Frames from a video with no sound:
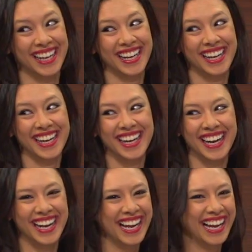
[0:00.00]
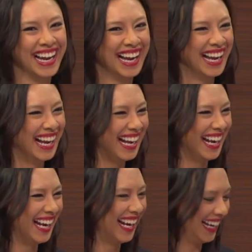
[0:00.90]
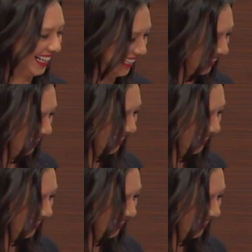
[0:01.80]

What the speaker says: No words are spoken by the person on screen.